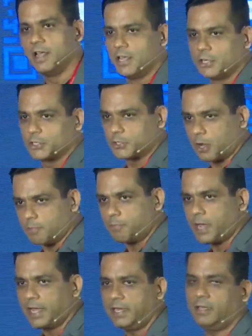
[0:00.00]
stop
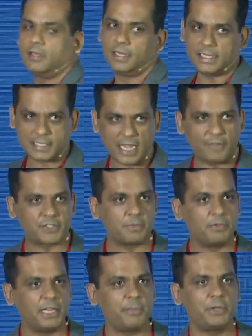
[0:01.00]
by. Let's have some deep